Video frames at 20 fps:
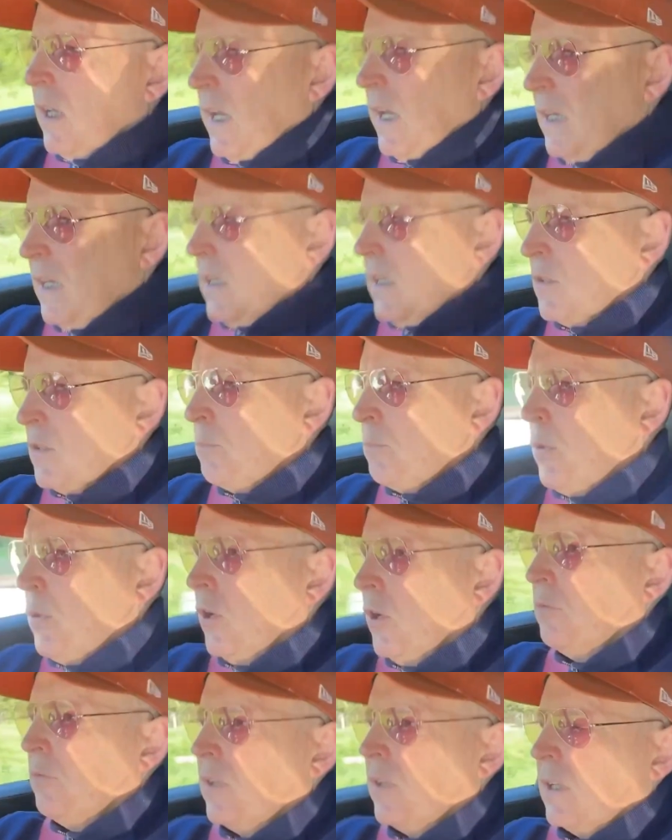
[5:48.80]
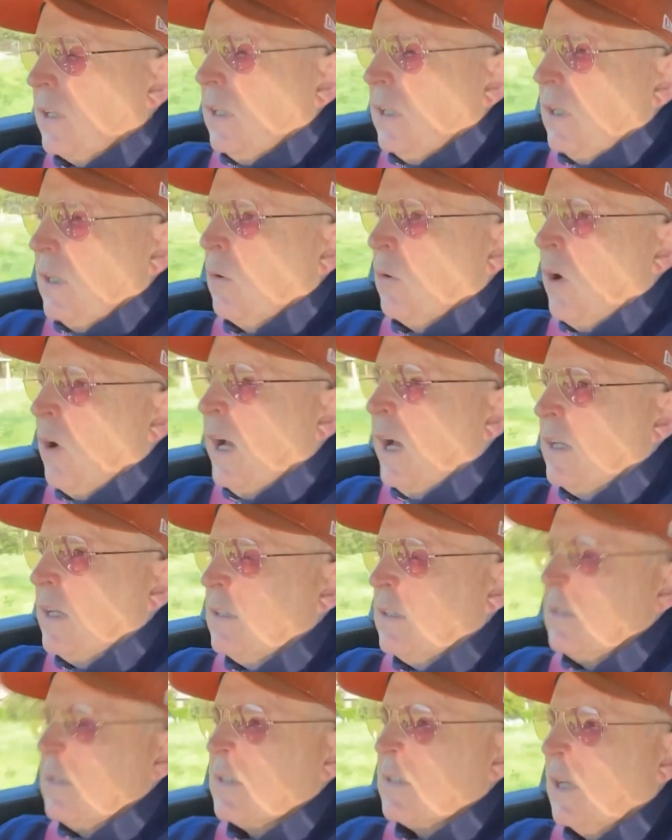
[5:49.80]
it is perfectly
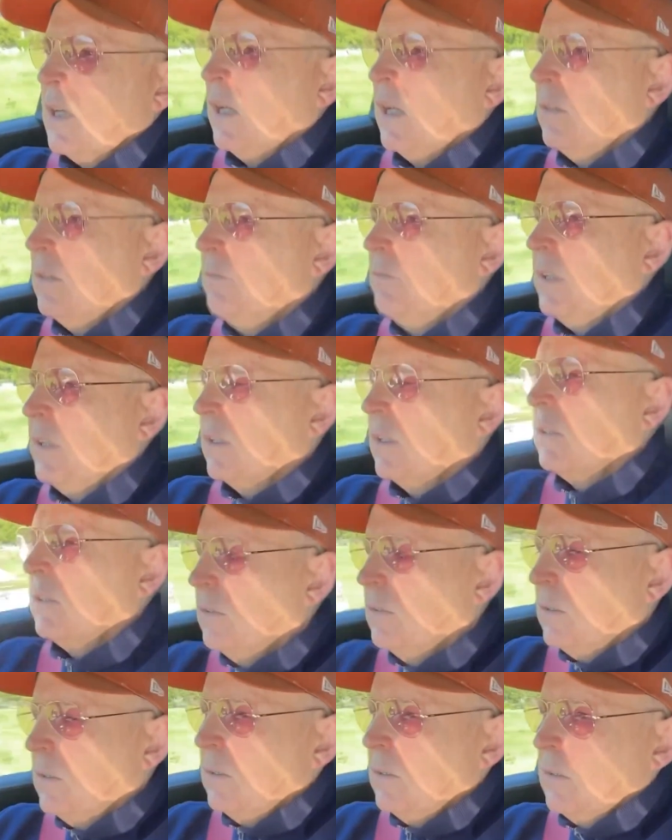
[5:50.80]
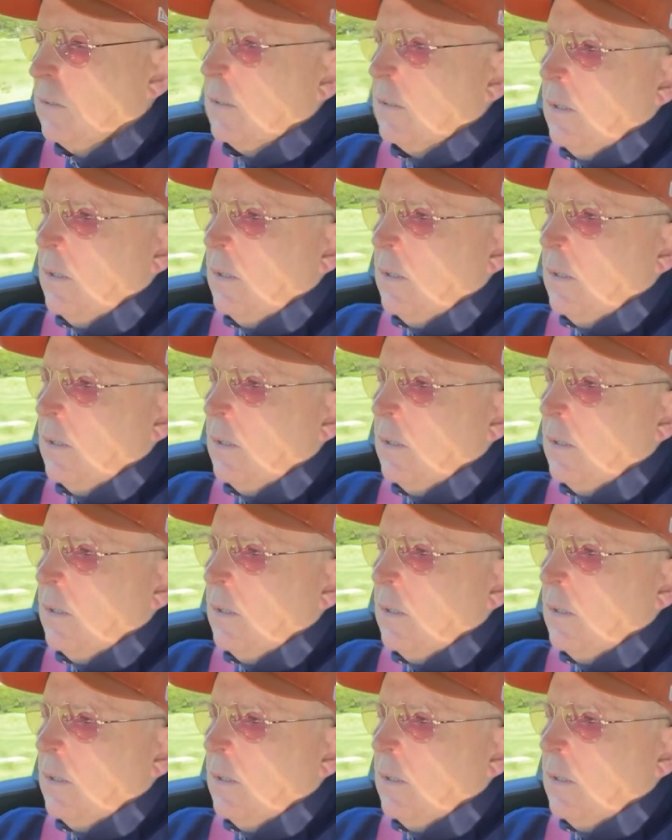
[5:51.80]
quiet inside the vehicle,